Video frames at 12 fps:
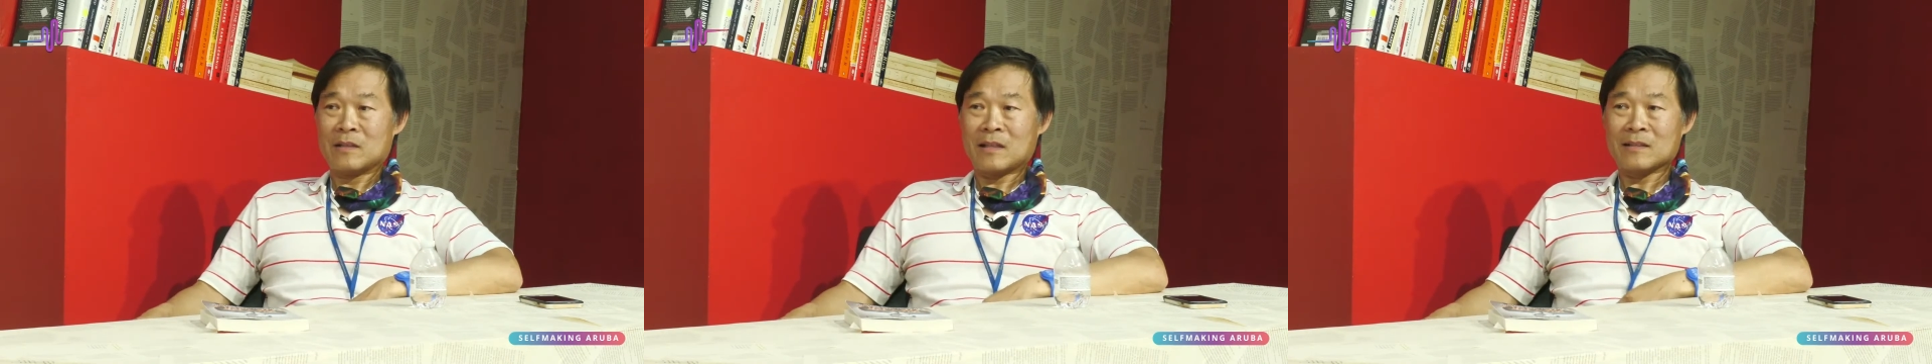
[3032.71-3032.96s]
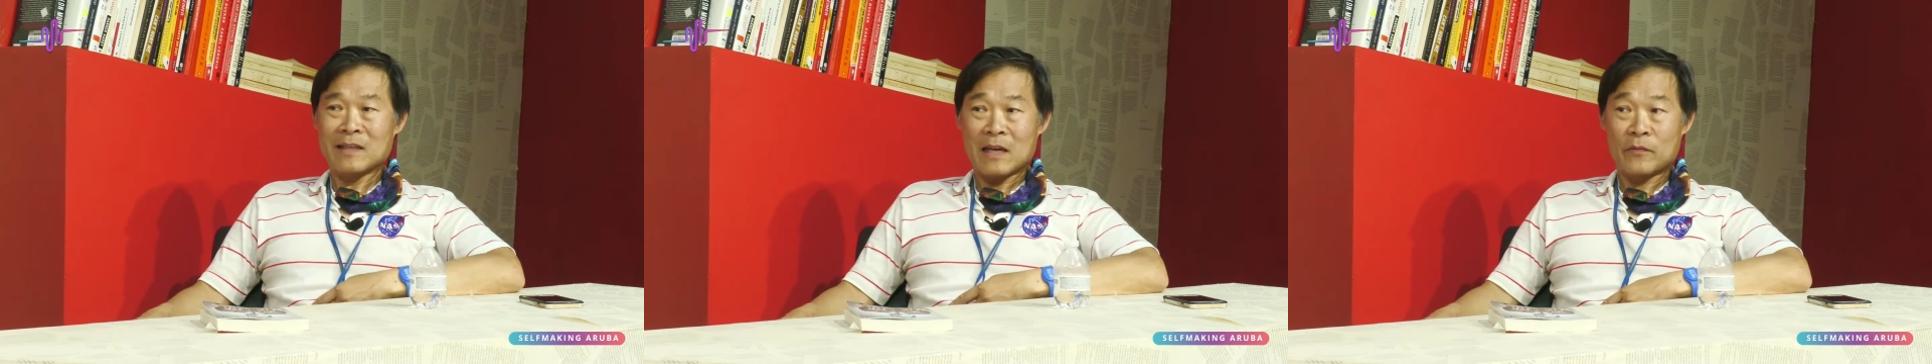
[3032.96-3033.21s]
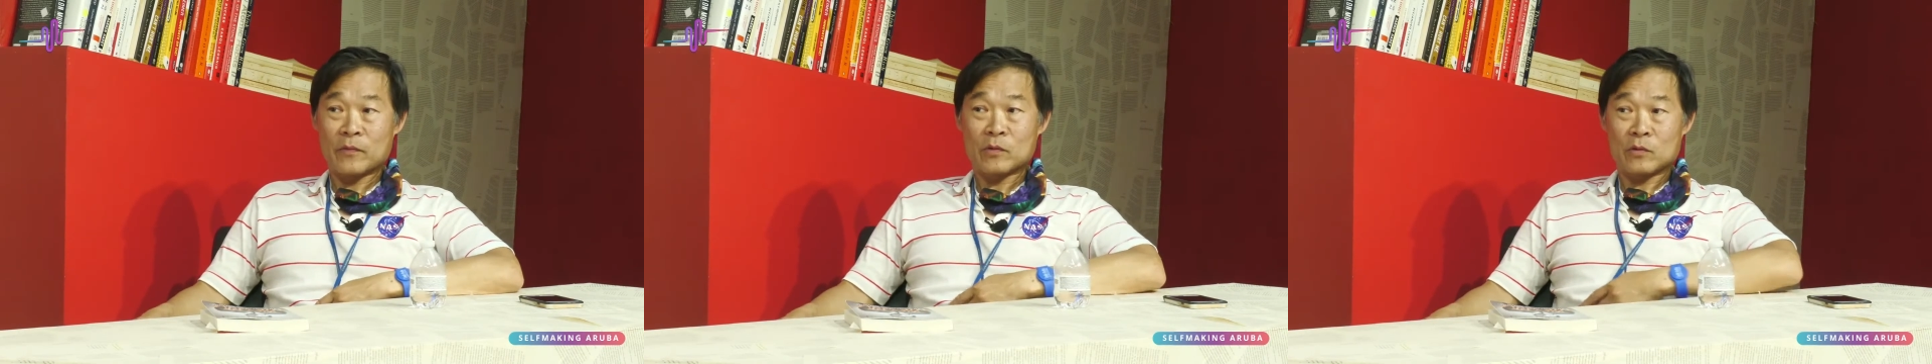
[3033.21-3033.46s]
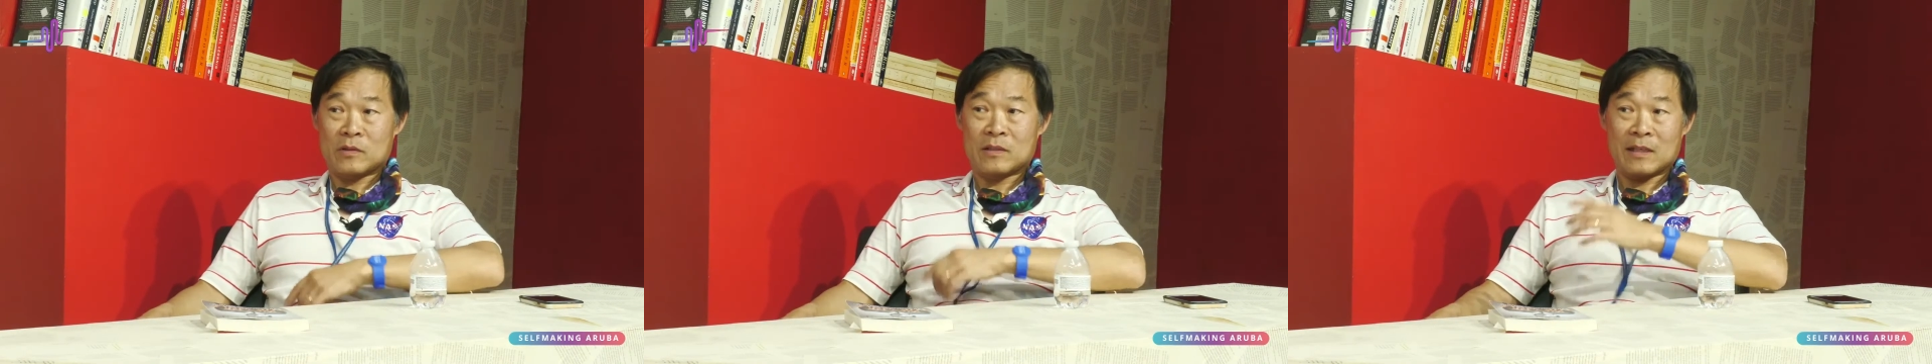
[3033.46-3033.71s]
take the effort
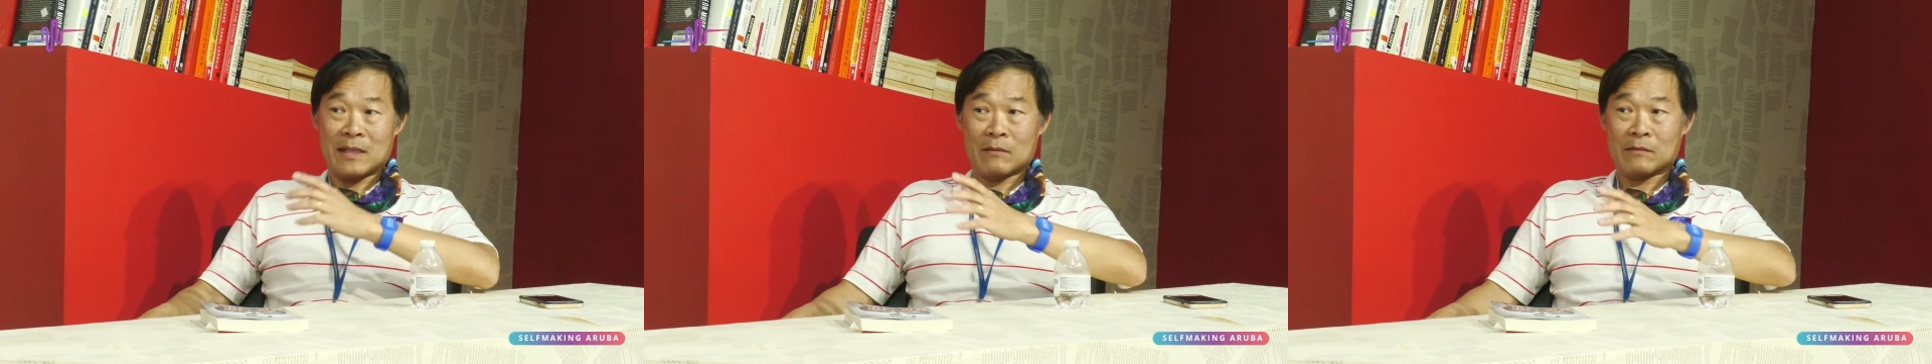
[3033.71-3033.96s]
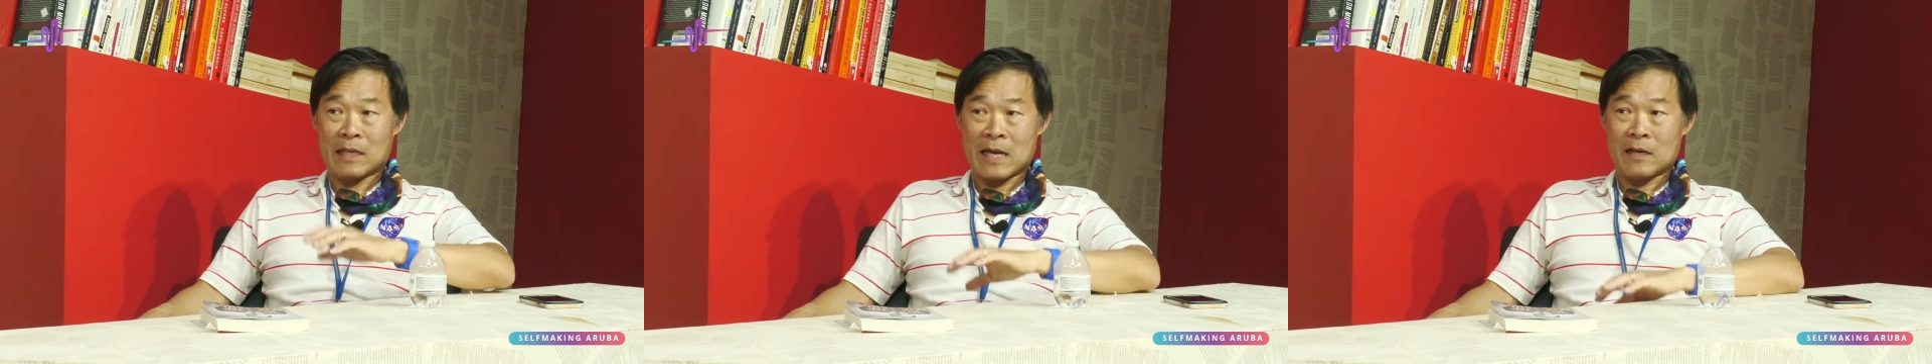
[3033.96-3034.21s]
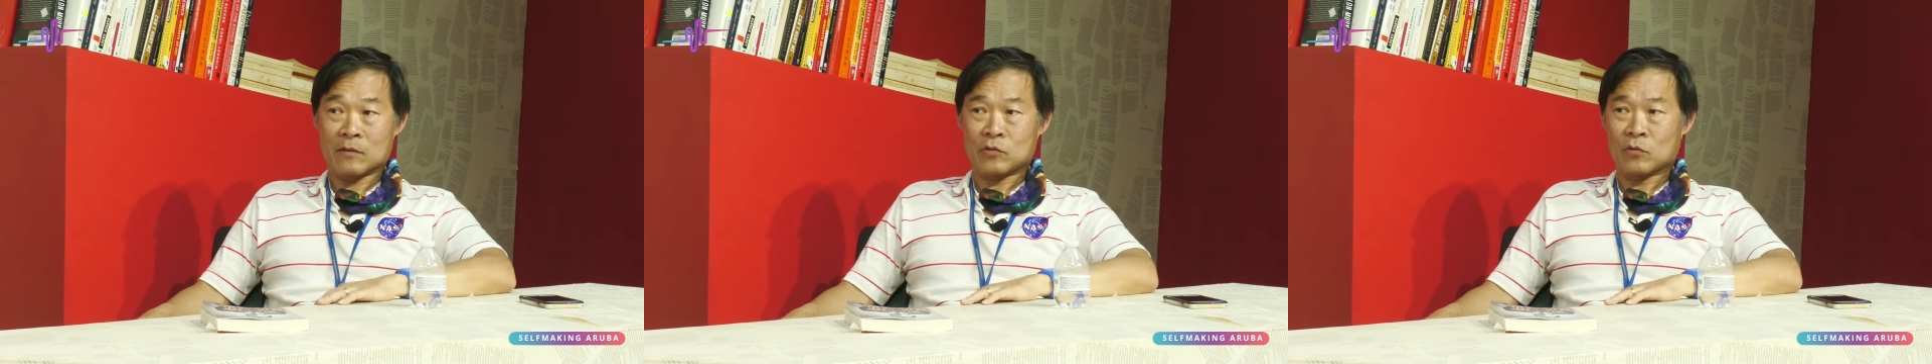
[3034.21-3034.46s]
to say it out loud.